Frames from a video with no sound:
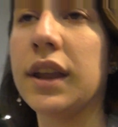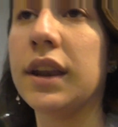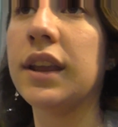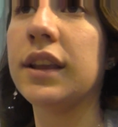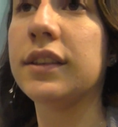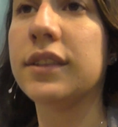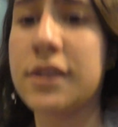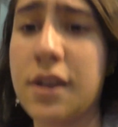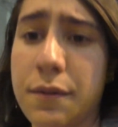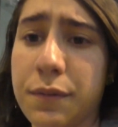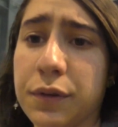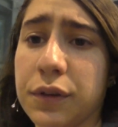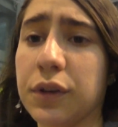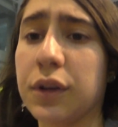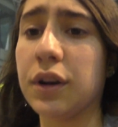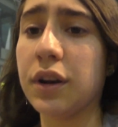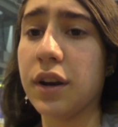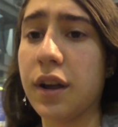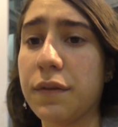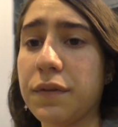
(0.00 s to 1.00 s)
and his stuff was
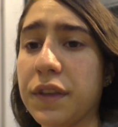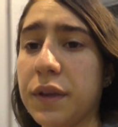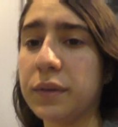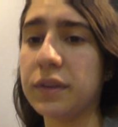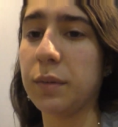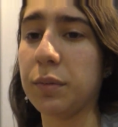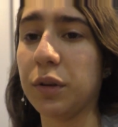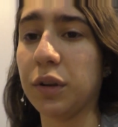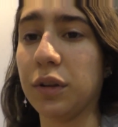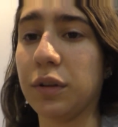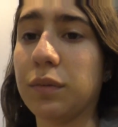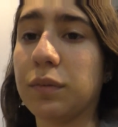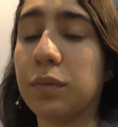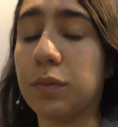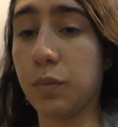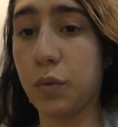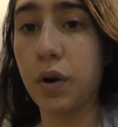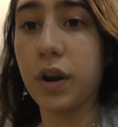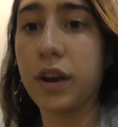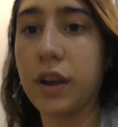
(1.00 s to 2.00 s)
good enough that he was able to
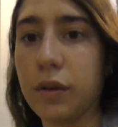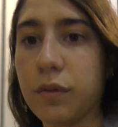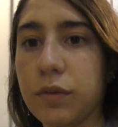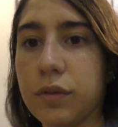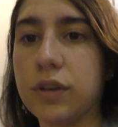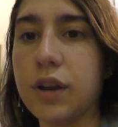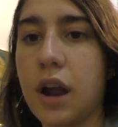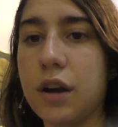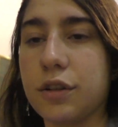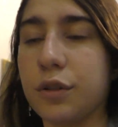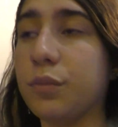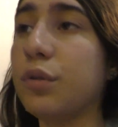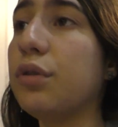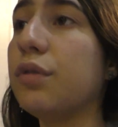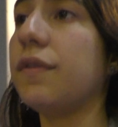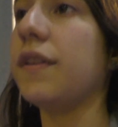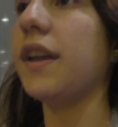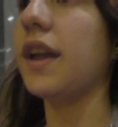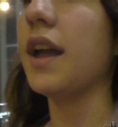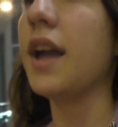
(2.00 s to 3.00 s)
work at Doctor
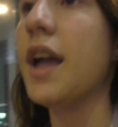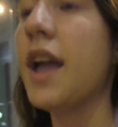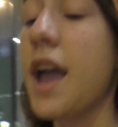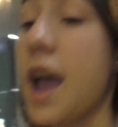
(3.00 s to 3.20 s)
Movie.